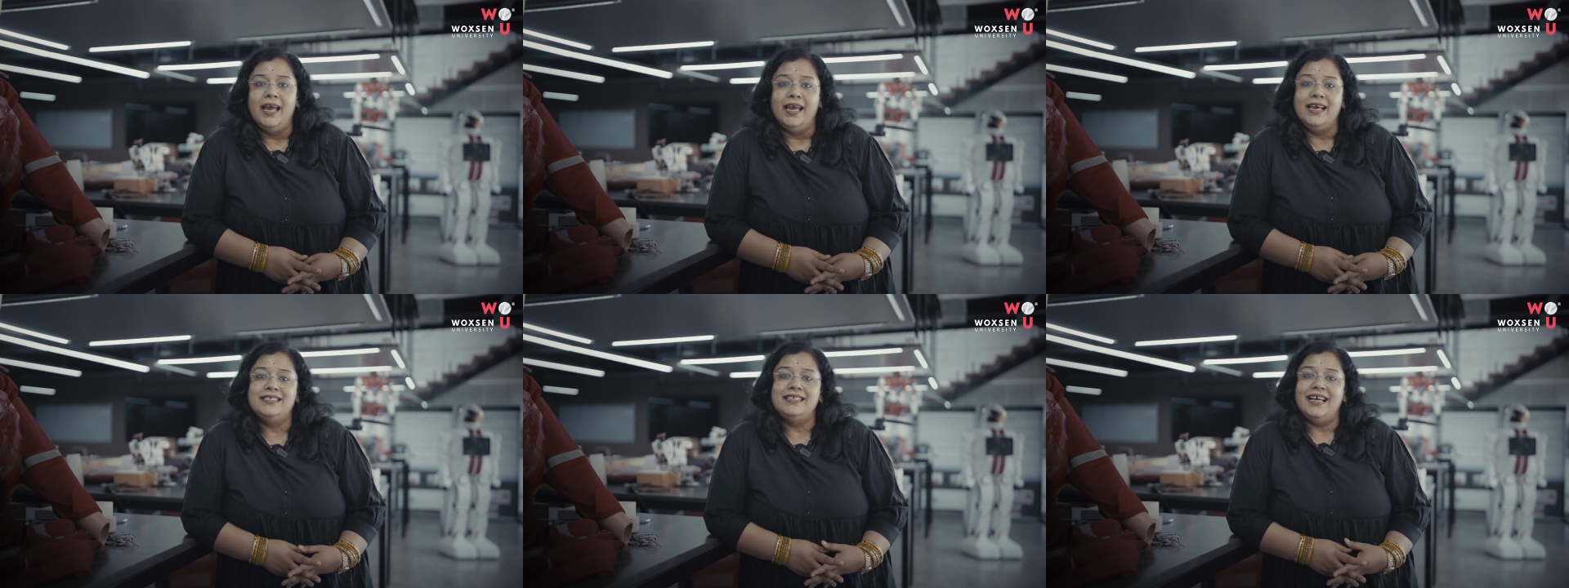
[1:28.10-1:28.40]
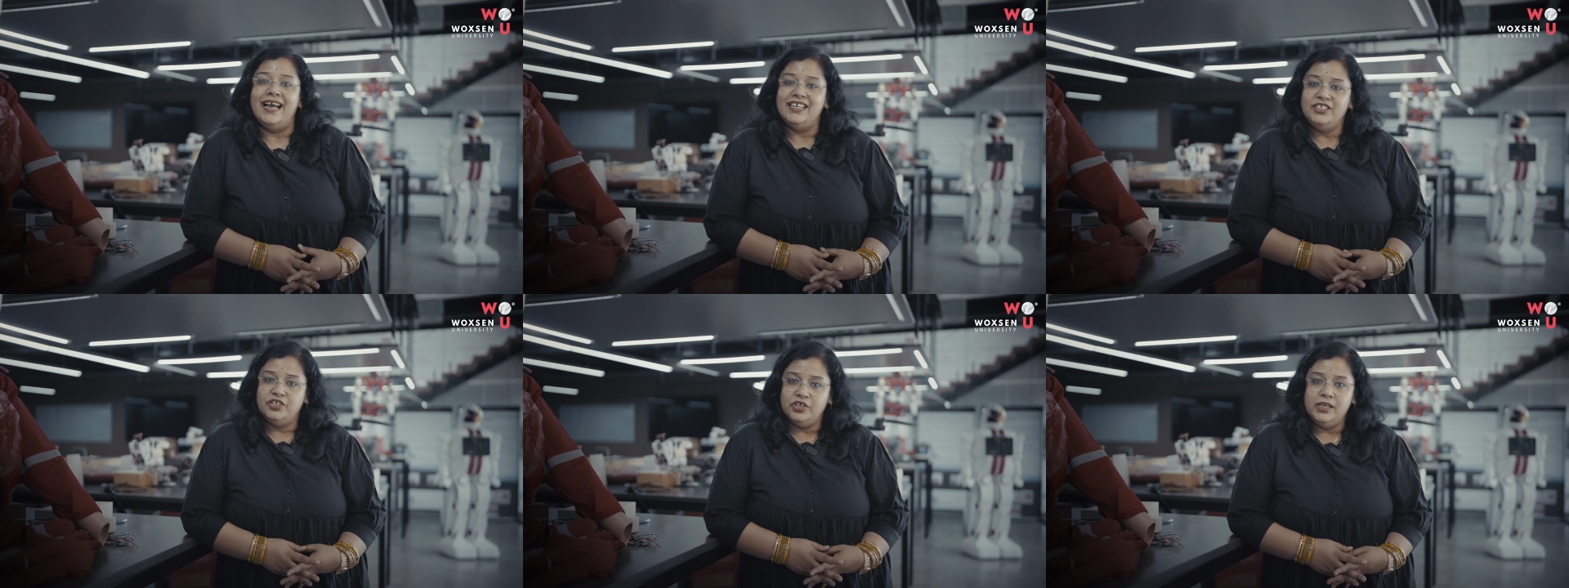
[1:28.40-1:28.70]
his
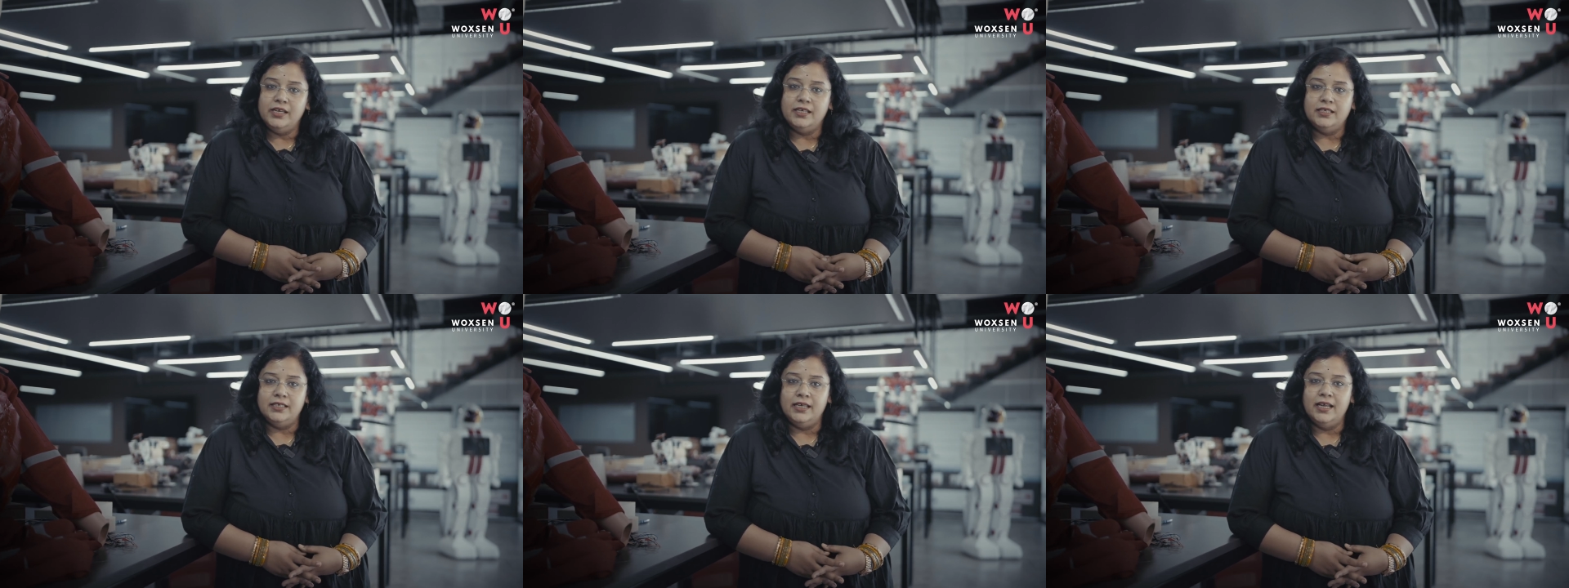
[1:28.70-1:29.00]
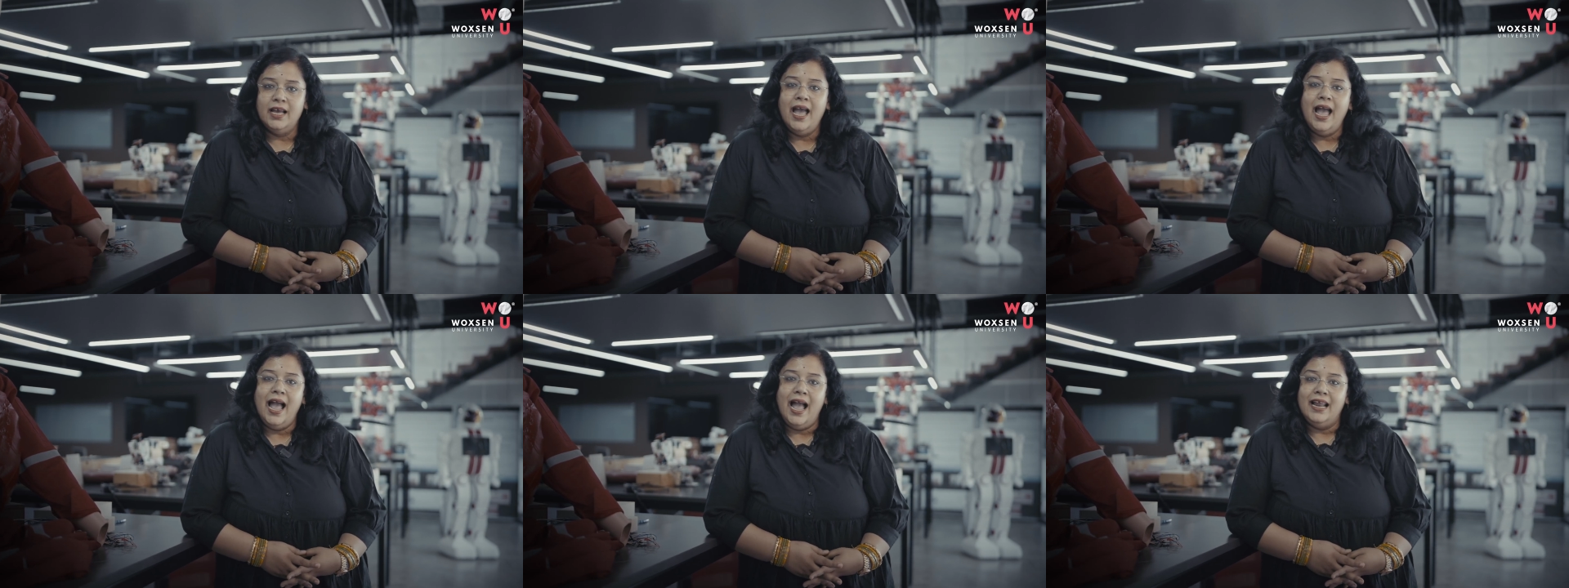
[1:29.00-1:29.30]
agility
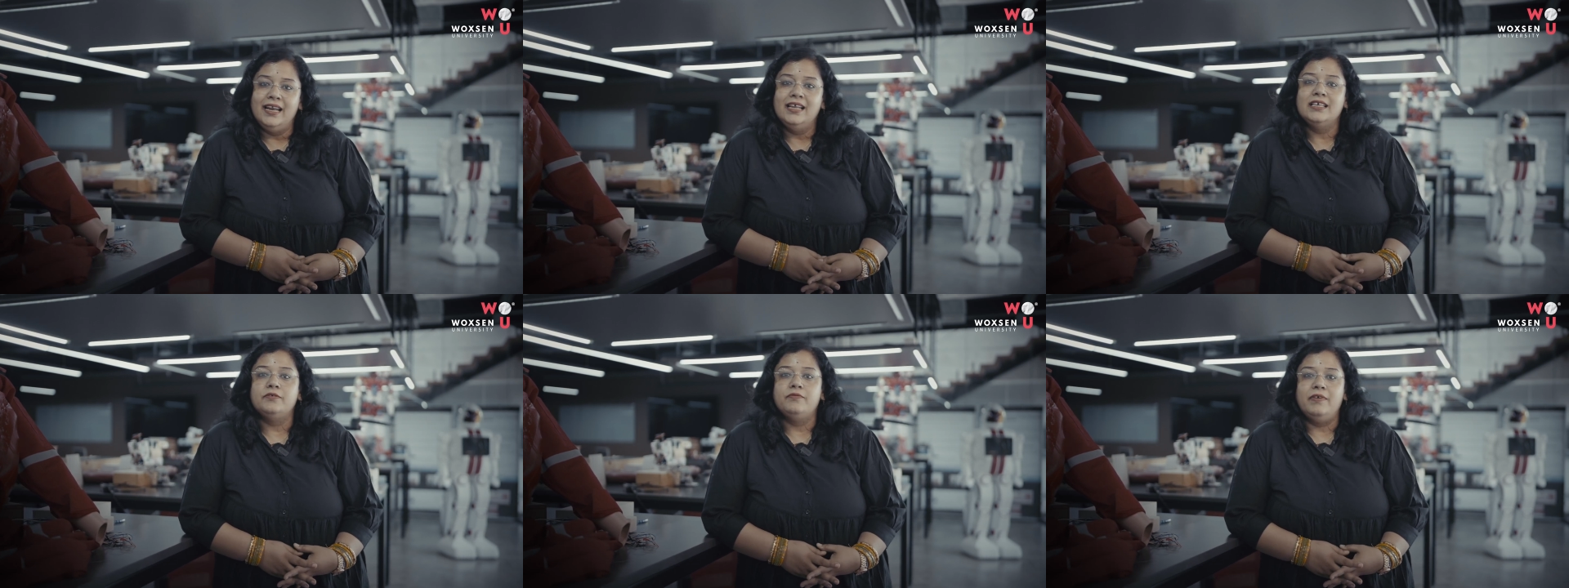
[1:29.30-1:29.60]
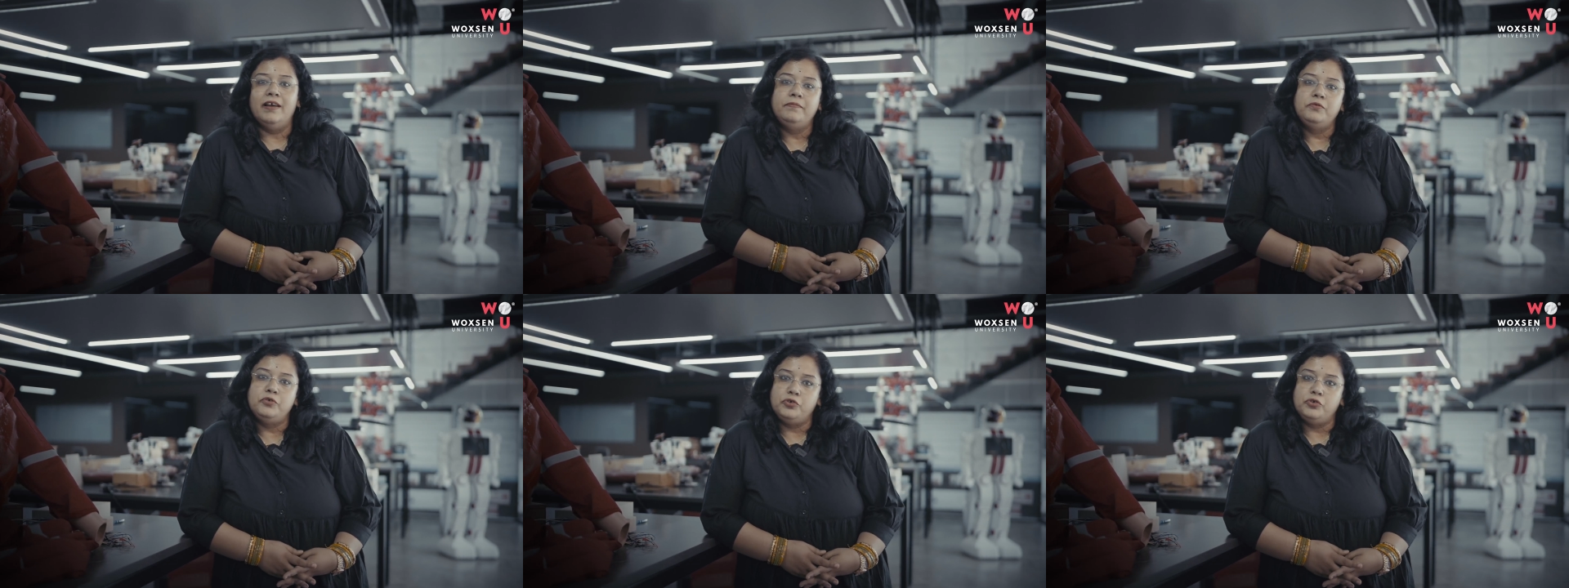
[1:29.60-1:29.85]
and his web